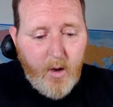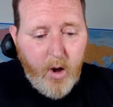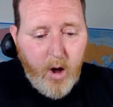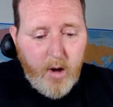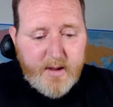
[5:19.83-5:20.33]

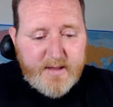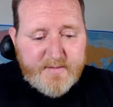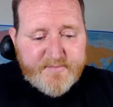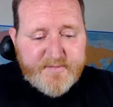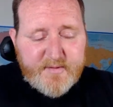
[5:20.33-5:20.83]

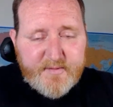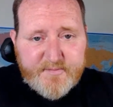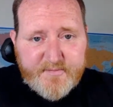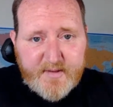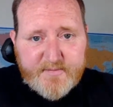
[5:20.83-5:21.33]
August
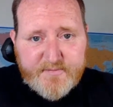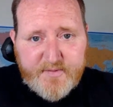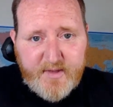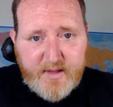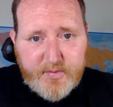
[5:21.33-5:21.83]

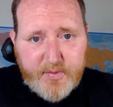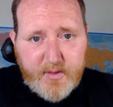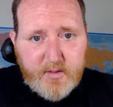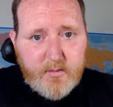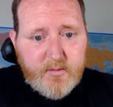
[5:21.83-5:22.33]
16th,
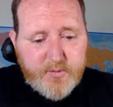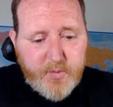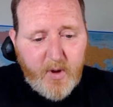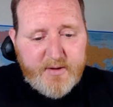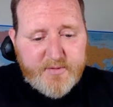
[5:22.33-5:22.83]

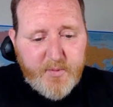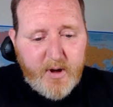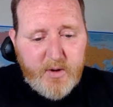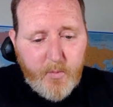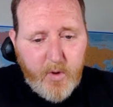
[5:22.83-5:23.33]

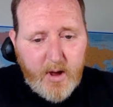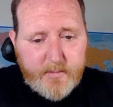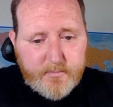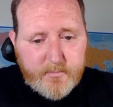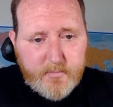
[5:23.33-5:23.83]

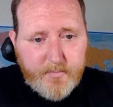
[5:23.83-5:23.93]
2021.